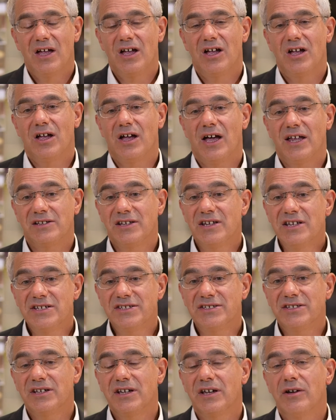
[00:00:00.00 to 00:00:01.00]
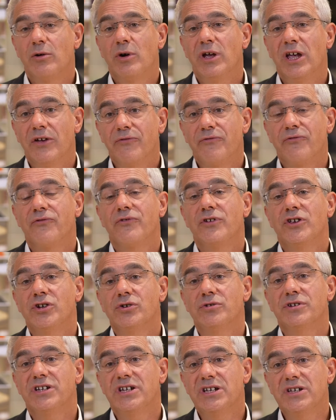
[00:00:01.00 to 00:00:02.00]
Uh, at least if
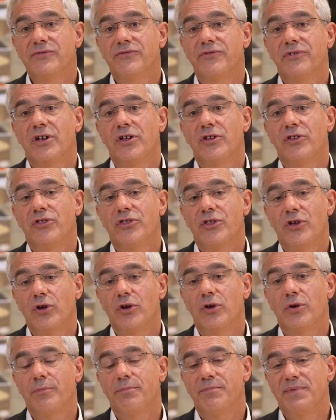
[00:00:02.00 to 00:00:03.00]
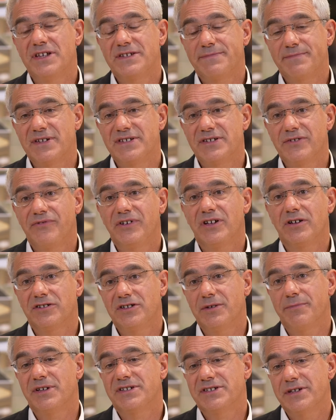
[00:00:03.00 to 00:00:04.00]
you give the bispecific
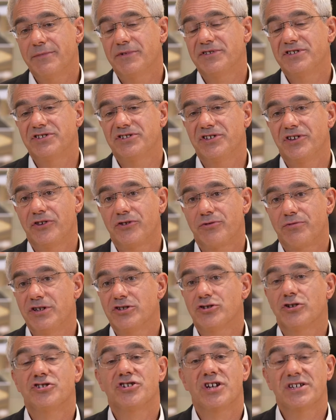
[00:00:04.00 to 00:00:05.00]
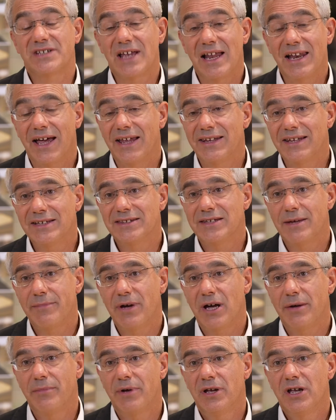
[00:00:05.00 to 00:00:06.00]
anti-BCMA anti-CD3, such as
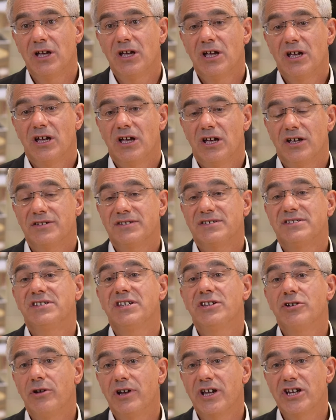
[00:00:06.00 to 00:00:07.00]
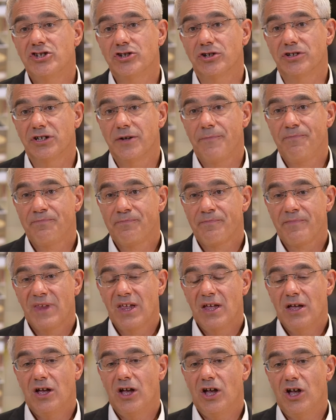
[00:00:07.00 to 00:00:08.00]
elranatamab, a single agent.
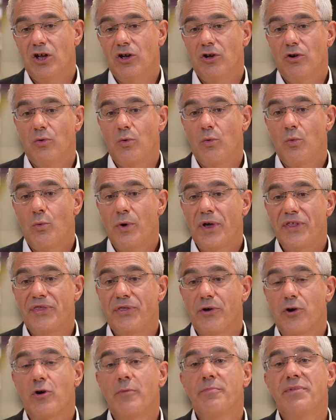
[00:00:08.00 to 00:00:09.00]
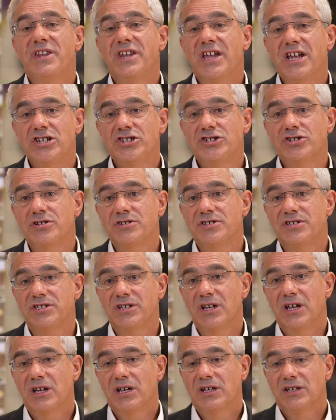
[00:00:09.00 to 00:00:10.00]
Uh, with the
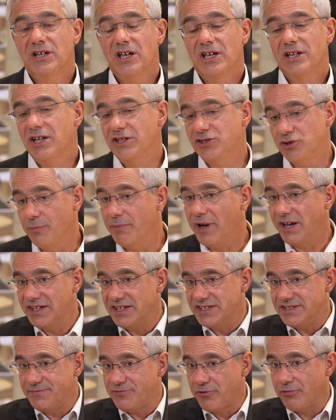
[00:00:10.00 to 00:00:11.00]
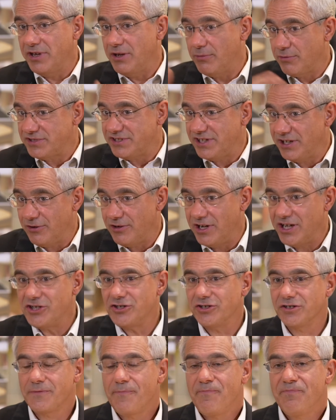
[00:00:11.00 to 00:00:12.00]
combinations, uh, and so MagnetisMM 3 was single
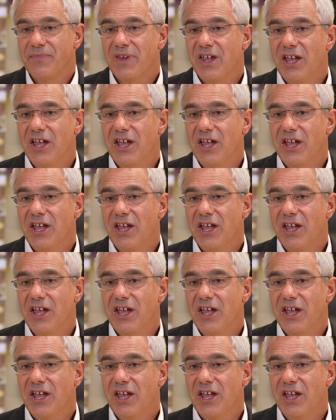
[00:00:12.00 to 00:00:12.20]
agent.